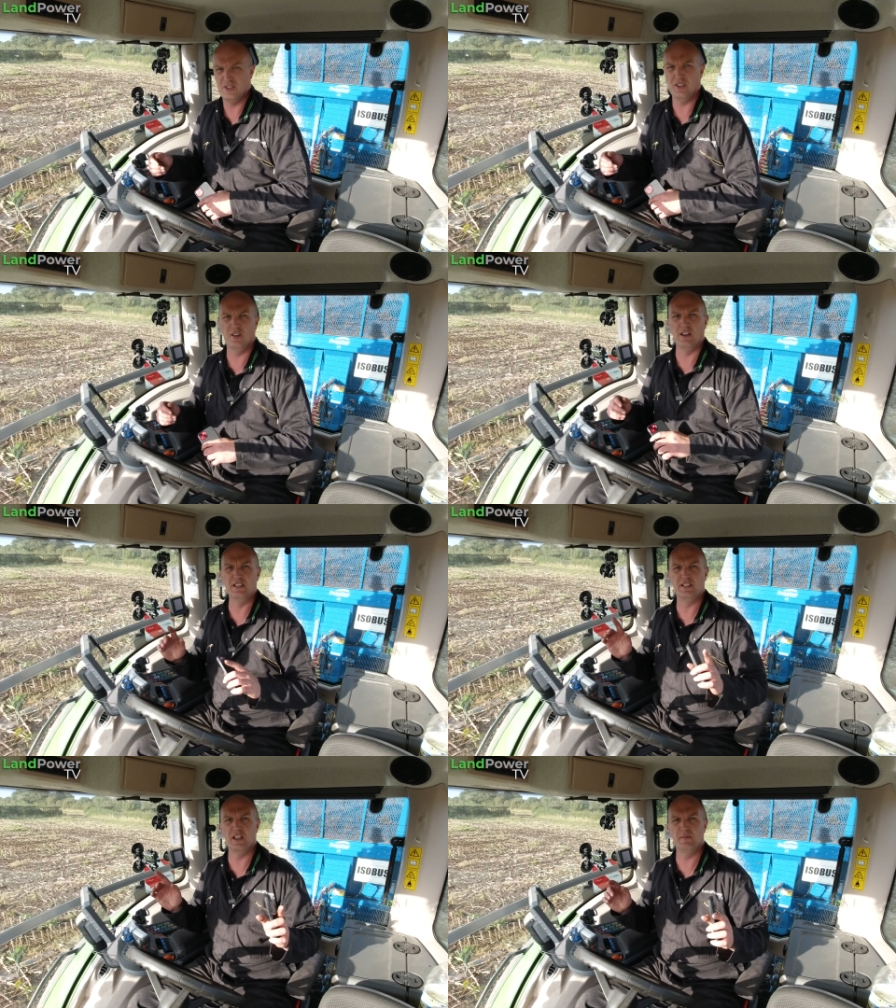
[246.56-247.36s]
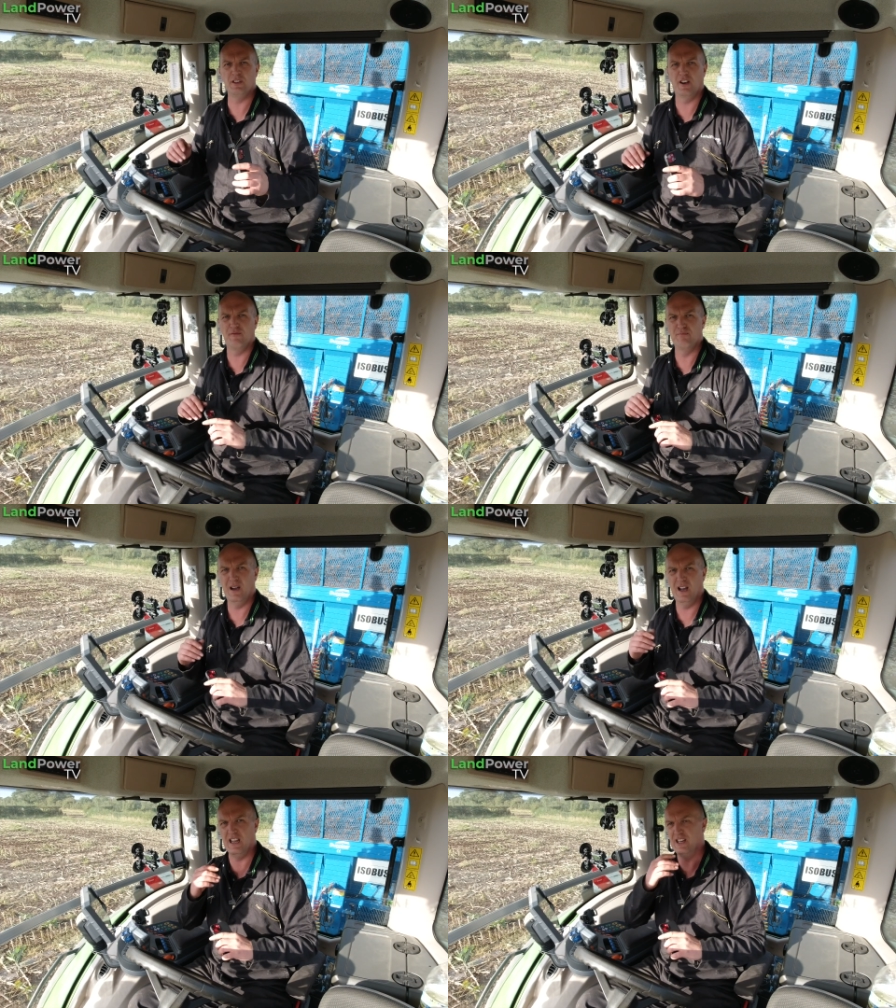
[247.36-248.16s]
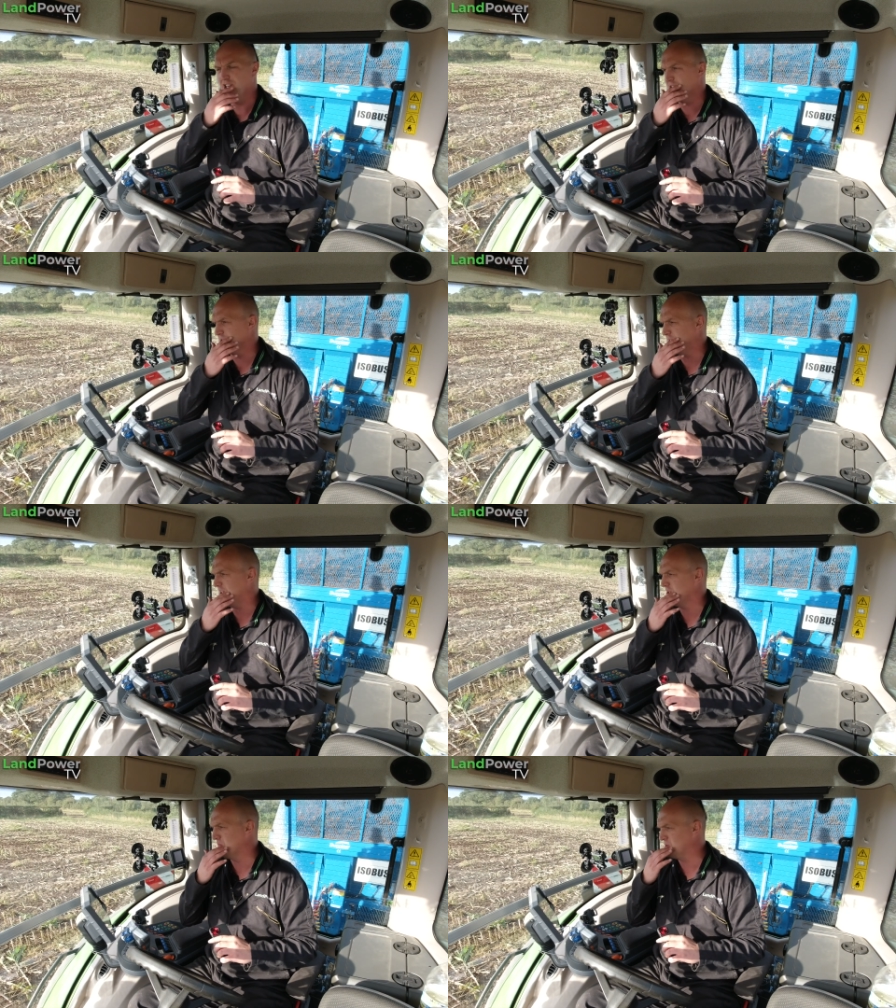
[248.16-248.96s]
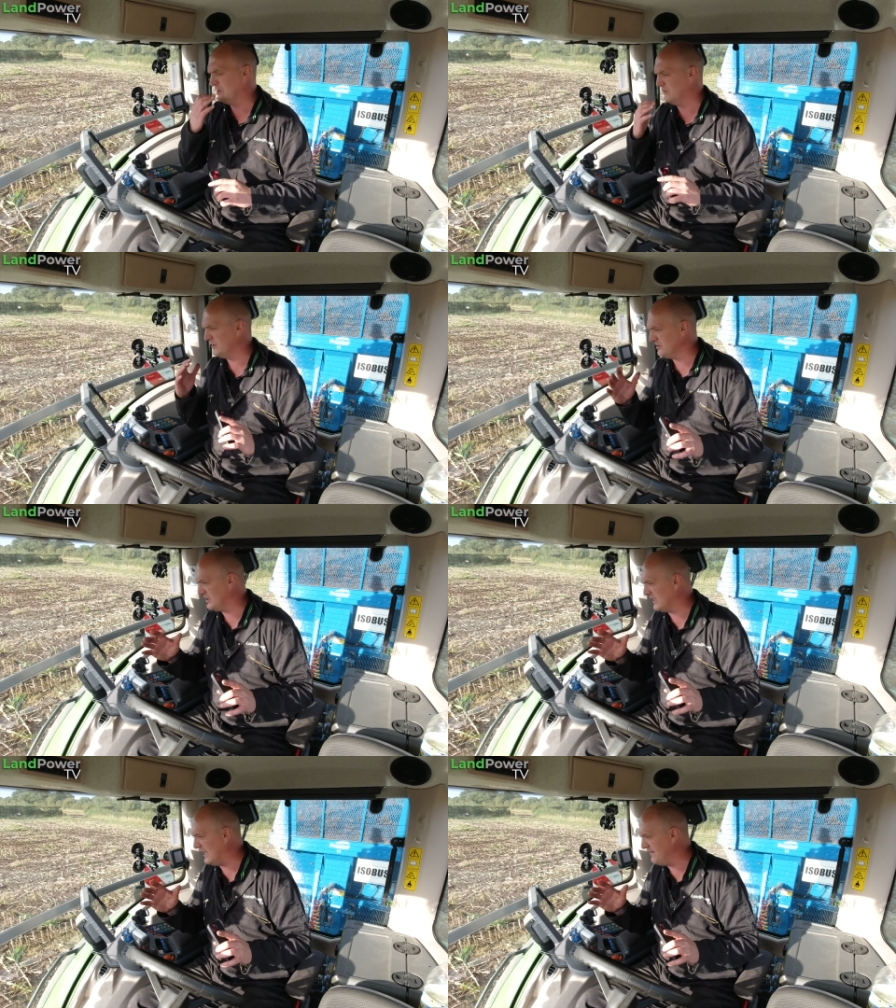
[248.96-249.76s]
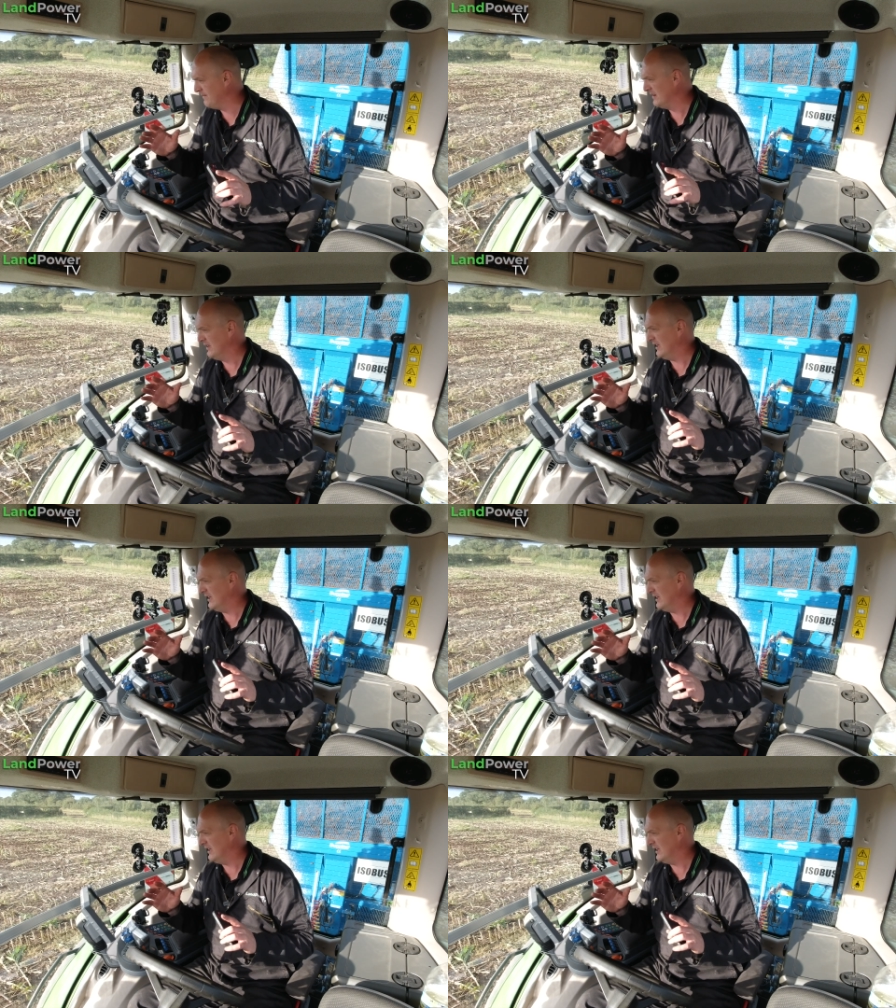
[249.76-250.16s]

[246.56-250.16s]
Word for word: So in terms of my initial setup, so once again,